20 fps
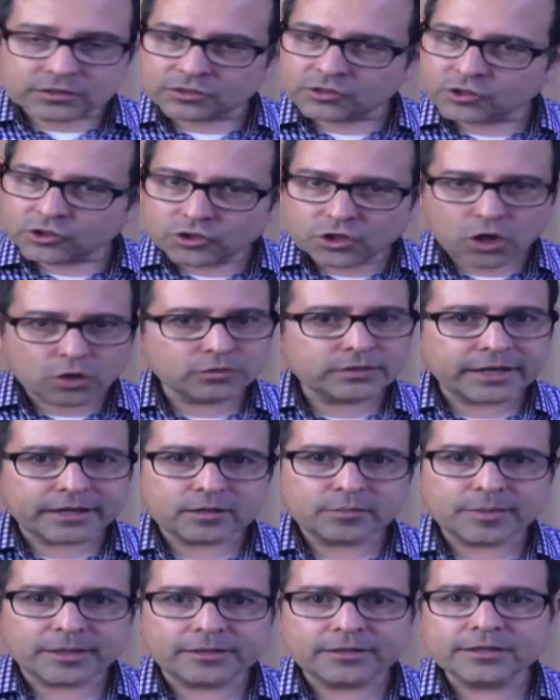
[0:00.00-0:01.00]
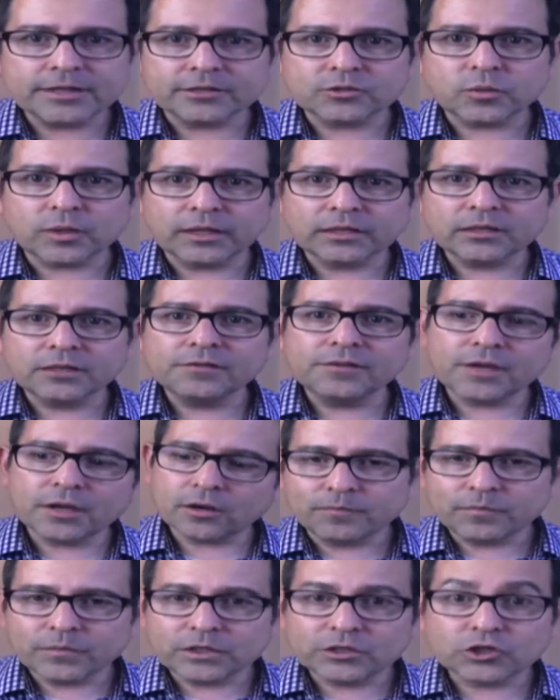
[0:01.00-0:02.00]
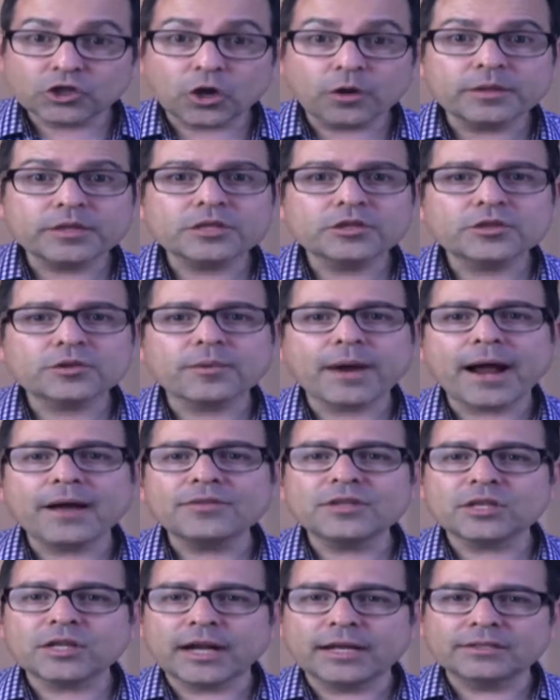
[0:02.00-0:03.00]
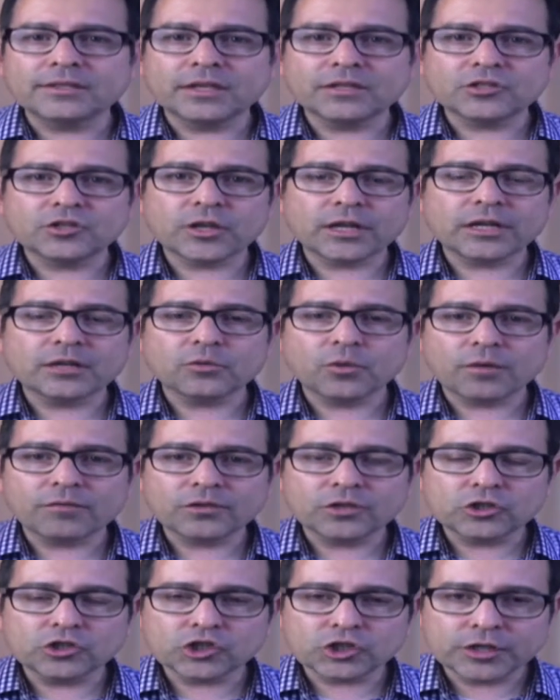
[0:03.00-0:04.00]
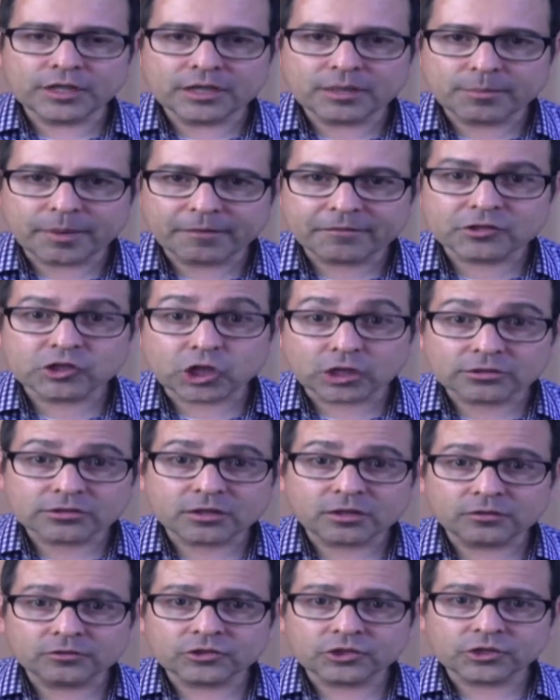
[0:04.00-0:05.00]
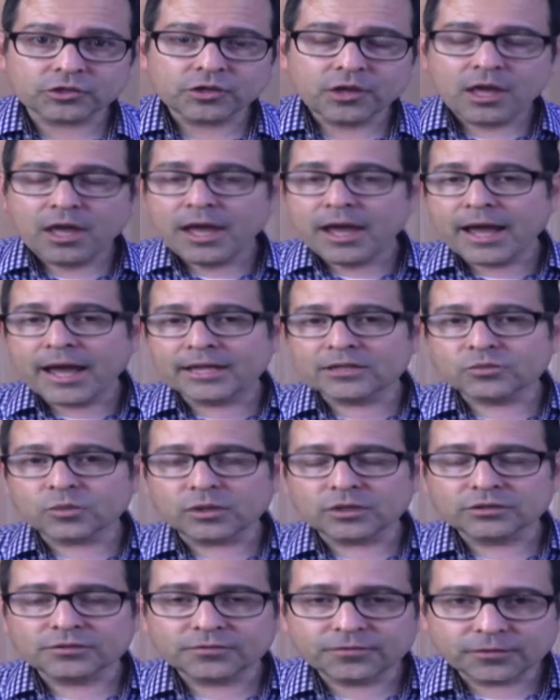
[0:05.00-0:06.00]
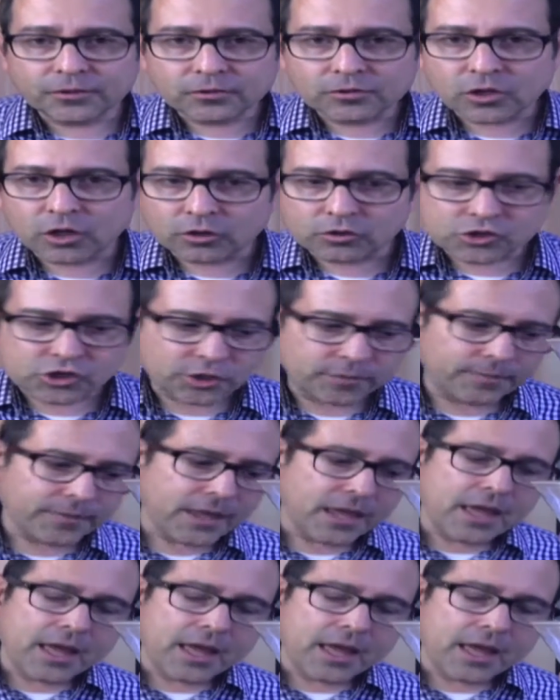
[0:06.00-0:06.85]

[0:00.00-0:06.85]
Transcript: There's no doubt about it. That's why I live here. So throughout the United States, you're getting a revolution in the beverage arts culture as well as food culture.